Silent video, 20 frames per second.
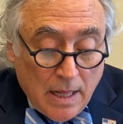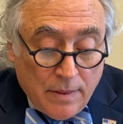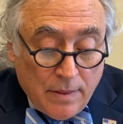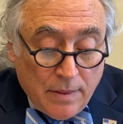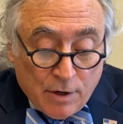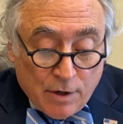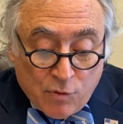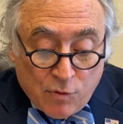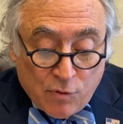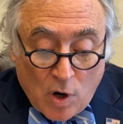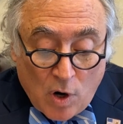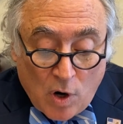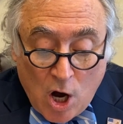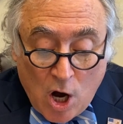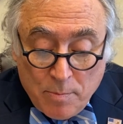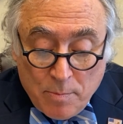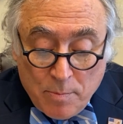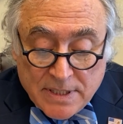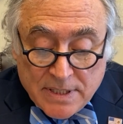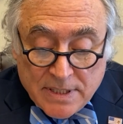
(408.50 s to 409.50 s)
"Therefore,
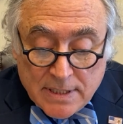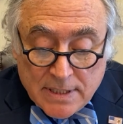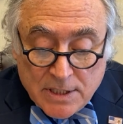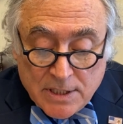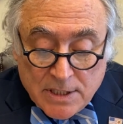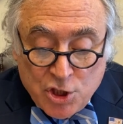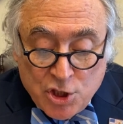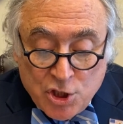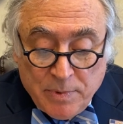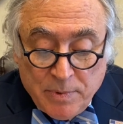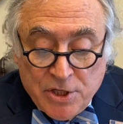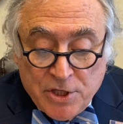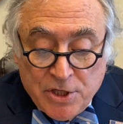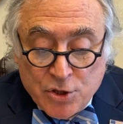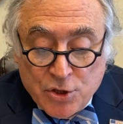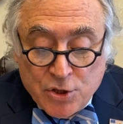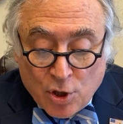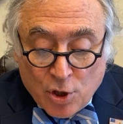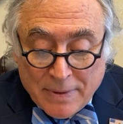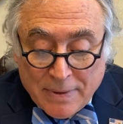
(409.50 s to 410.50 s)
all businesses to be
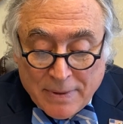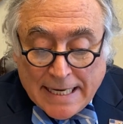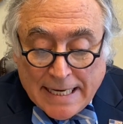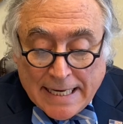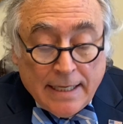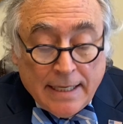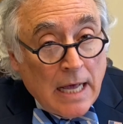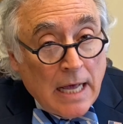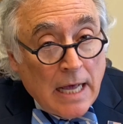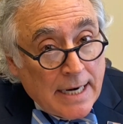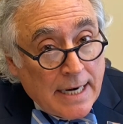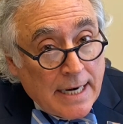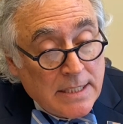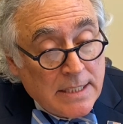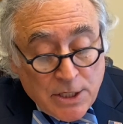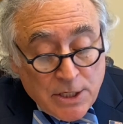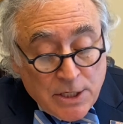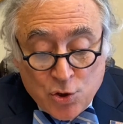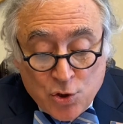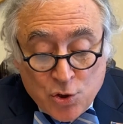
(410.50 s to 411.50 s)
determined not
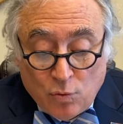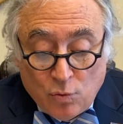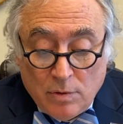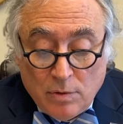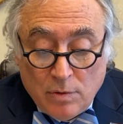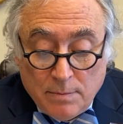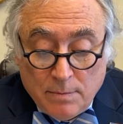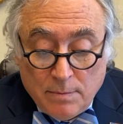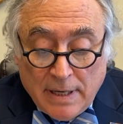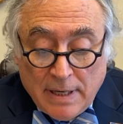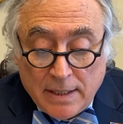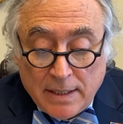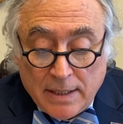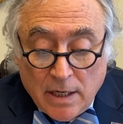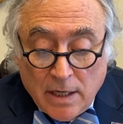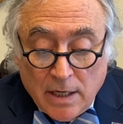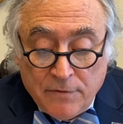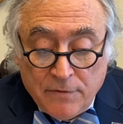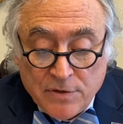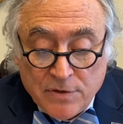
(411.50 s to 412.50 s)
essential by the
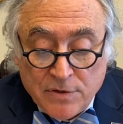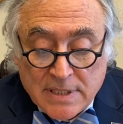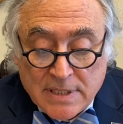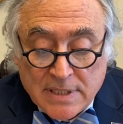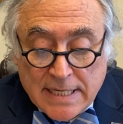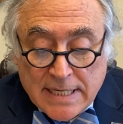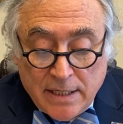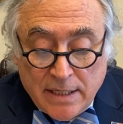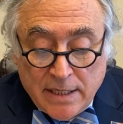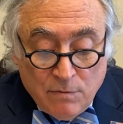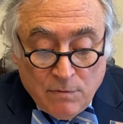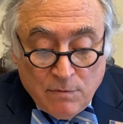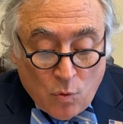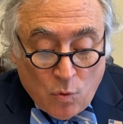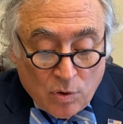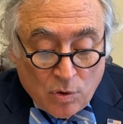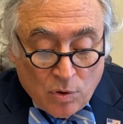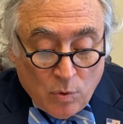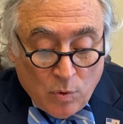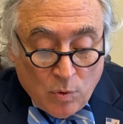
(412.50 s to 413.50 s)
Governor's Executive
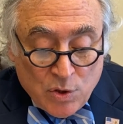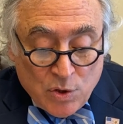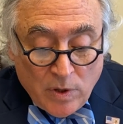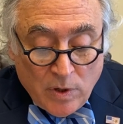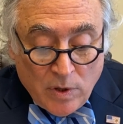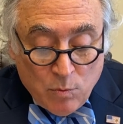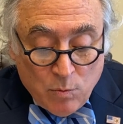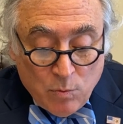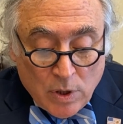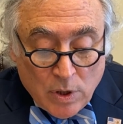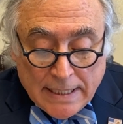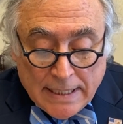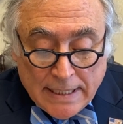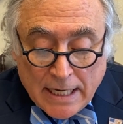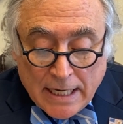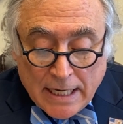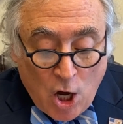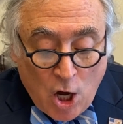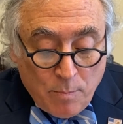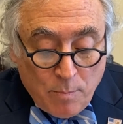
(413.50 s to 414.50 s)
Order 121
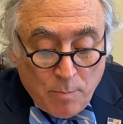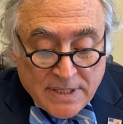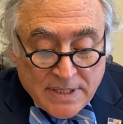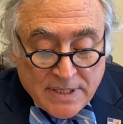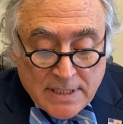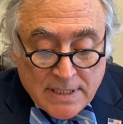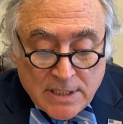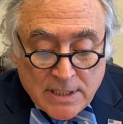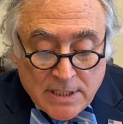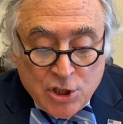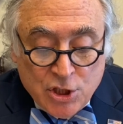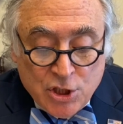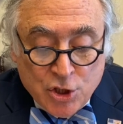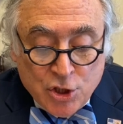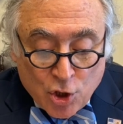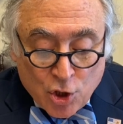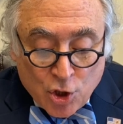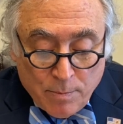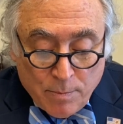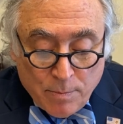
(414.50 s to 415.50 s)
and all businesses
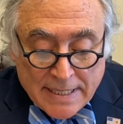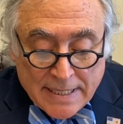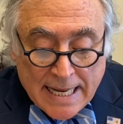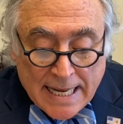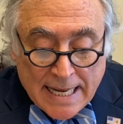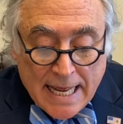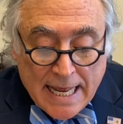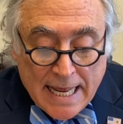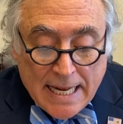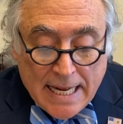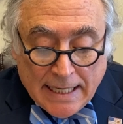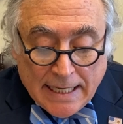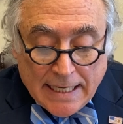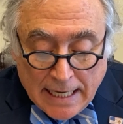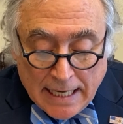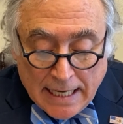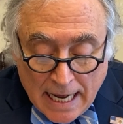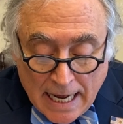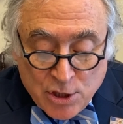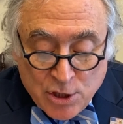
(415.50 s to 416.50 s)
determined
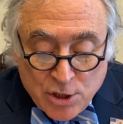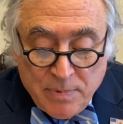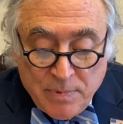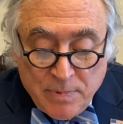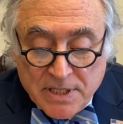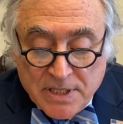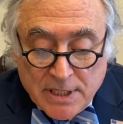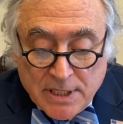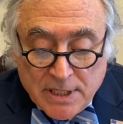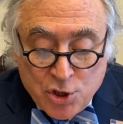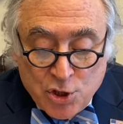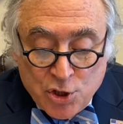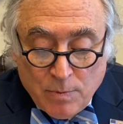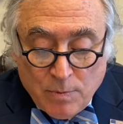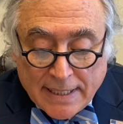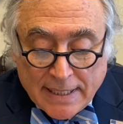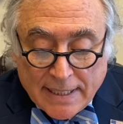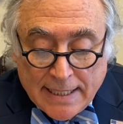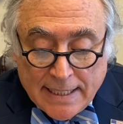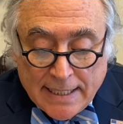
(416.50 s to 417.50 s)
not to be essential
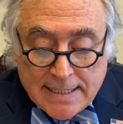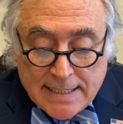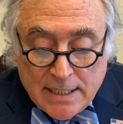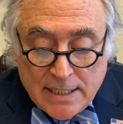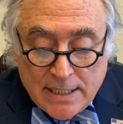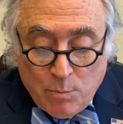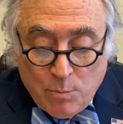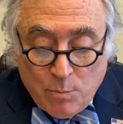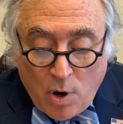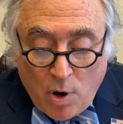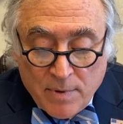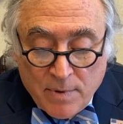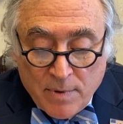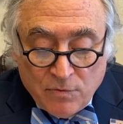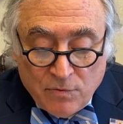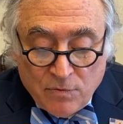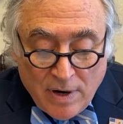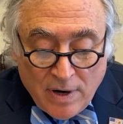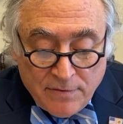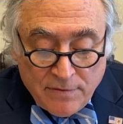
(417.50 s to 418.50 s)
by the NC Department
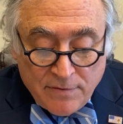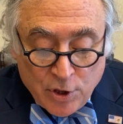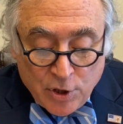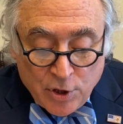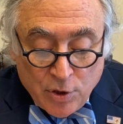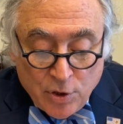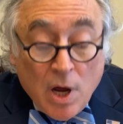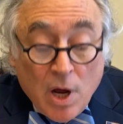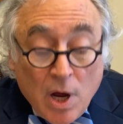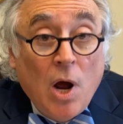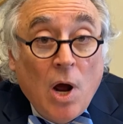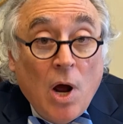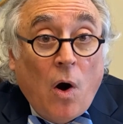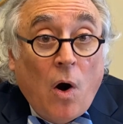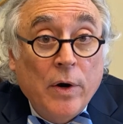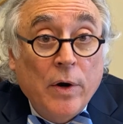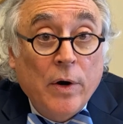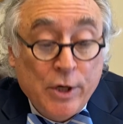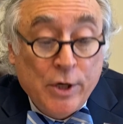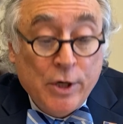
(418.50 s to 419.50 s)
of Revenue
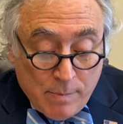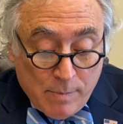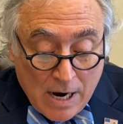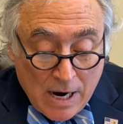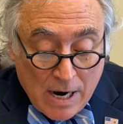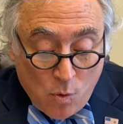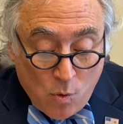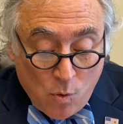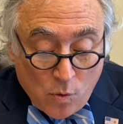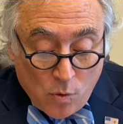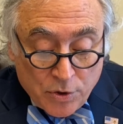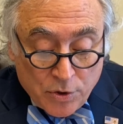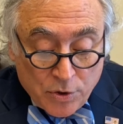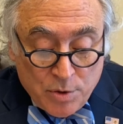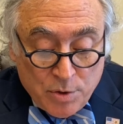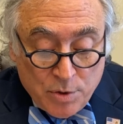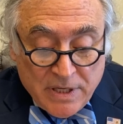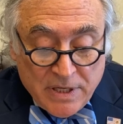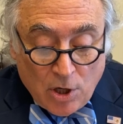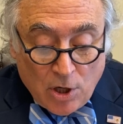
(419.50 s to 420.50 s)
are hereby ordered
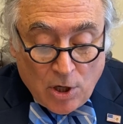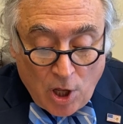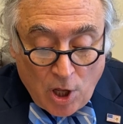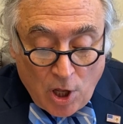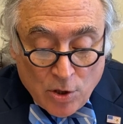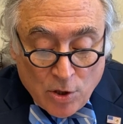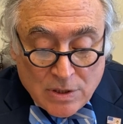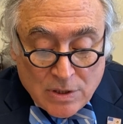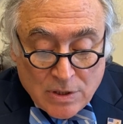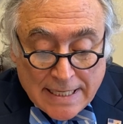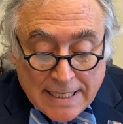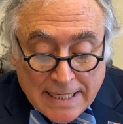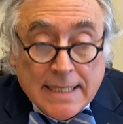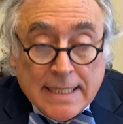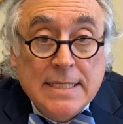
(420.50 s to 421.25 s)
to be closed in